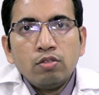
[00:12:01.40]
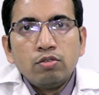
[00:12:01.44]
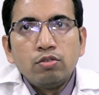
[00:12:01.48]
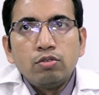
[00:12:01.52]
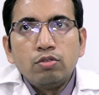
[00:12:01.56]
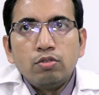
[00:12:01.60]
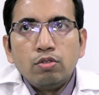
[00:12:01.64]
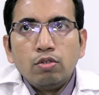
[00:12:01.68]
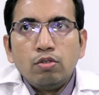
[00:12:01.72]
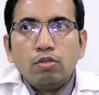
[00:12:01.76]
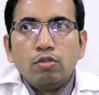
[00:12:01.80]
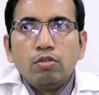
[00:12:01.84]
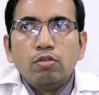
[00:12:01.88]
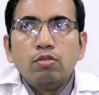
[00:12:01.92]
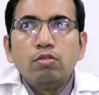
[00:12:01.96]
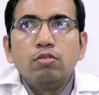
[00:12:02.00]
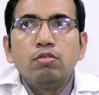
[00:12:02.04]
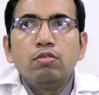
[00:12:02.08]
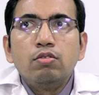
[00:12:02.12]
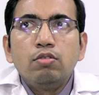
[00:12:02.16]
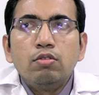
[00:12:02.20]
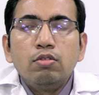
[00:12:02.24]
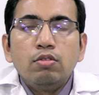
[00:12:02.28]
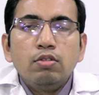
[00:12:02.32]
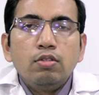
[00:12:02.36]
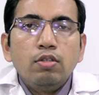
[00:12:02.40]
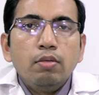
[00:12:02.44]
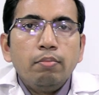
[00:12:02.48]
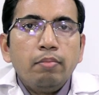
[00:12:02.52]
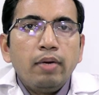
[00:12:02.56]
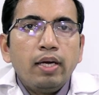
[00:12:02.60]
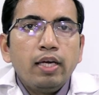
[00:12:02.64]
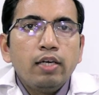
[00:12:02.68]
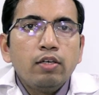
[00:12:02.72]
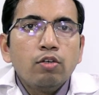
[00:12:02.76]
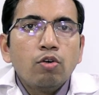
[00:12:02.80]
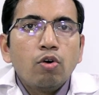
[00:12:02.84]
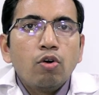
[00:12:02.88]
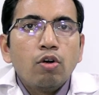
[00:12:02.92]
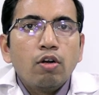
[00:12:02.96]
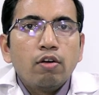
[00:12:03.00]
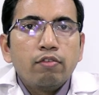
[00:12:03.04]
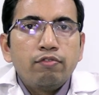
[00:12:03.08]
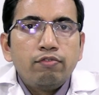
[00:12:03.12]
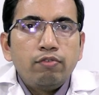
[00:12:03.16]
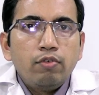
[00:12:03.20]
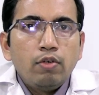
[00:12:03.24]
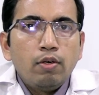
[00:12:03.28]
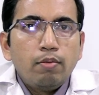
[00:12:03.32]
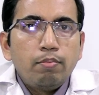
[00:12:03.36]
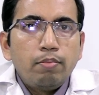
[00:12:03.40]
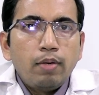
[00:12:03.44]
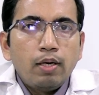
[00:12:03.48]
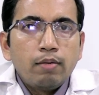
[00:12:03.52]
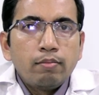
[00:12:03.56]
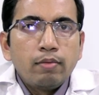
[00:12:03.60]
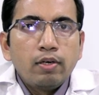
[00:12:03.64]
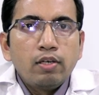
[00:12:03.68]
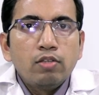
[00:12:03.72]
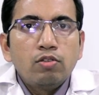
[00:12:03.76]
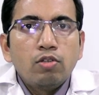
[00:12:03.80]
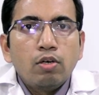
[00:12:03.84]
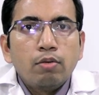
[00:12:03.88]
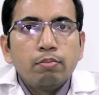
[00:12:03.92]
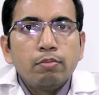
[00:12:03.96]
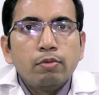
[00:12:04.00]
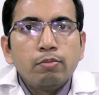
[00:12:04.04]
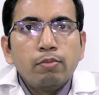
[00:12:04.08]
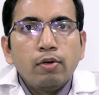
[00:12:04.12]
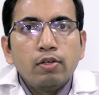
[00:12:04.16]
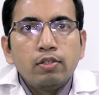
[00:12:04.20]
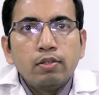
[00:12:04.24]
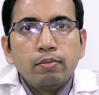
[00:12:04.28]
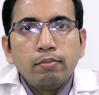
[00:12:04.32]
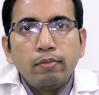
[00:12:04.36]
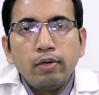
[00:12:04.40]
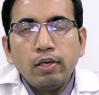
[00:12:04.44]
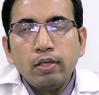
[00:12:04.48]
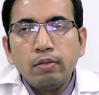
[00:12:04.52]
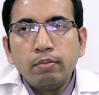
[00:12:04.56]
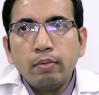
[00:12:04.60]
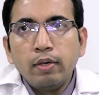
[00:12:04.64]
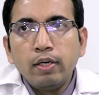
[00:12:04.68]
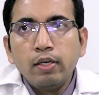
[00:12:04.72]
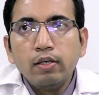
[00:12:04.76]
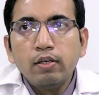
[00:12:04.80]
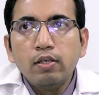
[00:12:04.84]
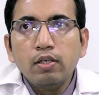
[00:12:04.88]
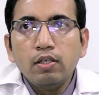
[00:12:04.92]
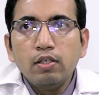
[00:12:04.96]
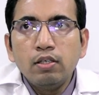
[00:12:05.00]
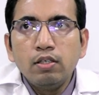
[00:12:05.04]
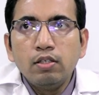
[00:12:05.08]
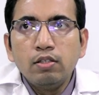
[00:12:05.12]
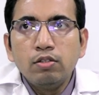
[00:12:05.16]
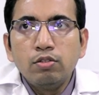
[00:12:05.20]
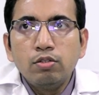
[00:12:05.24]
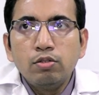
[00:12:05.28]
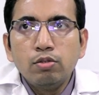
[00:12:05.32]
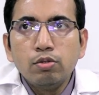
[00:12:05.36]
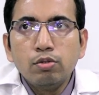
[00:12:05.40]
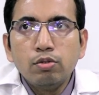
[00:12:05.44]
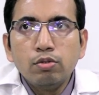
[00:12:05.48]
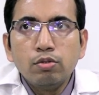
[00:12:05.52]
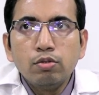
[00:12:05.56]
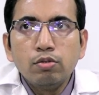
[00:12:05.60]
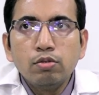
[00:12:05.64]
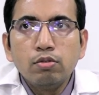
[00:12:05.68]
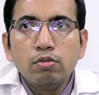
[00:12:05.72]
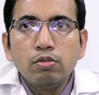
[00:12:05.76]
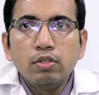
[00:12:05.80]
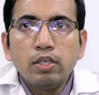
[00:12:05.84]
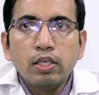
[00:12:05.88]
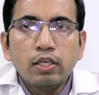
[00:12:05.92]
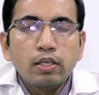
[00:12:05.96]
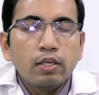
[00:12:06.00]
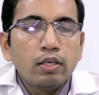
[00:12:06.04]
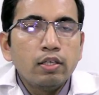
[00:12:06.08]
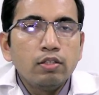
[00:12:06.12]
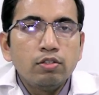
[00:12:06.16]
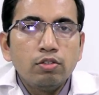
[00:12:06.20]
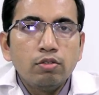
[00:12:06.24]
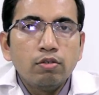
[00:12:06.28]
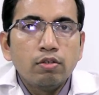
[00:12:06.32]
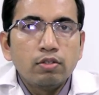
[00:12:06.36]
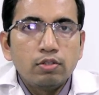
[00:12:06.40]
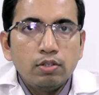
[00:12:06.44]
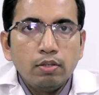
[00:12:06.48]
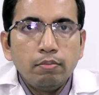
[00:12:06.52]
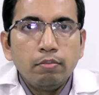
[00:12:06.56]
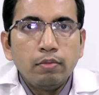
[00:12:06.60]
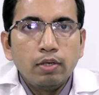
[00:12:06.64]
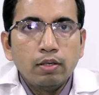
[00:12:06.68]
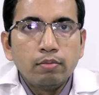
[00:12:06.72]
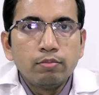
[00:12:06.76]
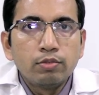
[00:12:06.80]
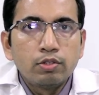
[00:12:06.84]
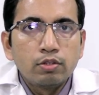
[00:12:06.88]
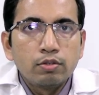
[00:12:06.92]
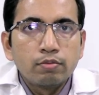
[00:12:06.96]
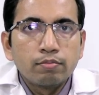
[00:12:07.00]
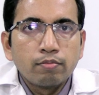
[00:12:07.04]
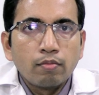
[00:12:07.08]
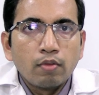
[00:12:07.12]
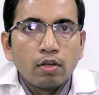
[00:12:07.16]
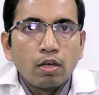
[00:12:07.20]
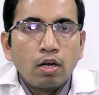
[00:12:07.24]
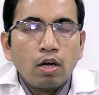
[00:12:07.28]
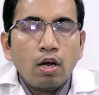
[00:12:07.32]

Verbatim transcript: So the main goal of uh, pulmonary thromboembolism treatment is to decrease your symptoms